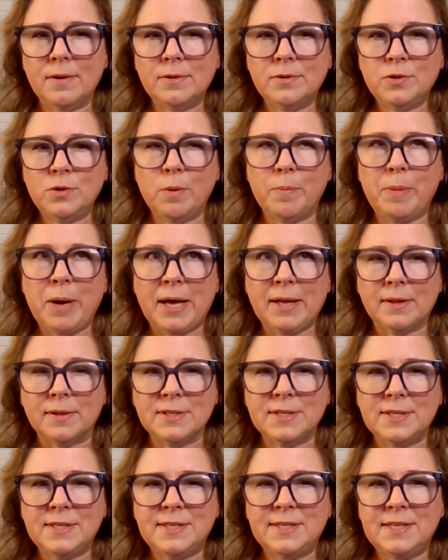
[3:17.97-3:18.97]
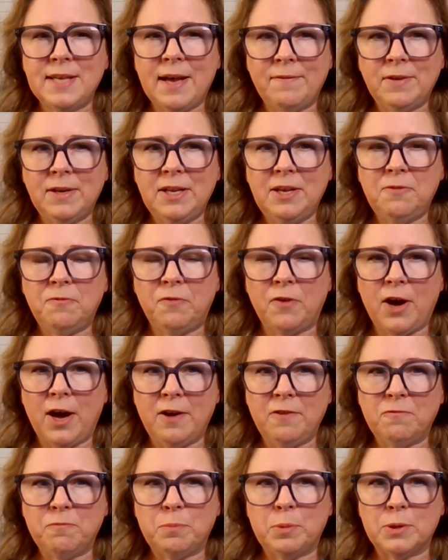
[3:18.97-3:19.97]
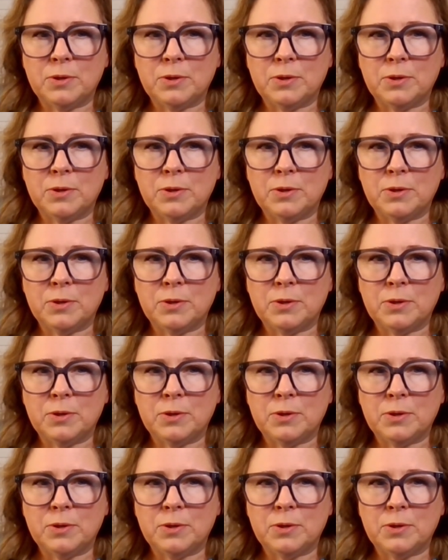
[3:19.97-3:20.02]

to about 75%,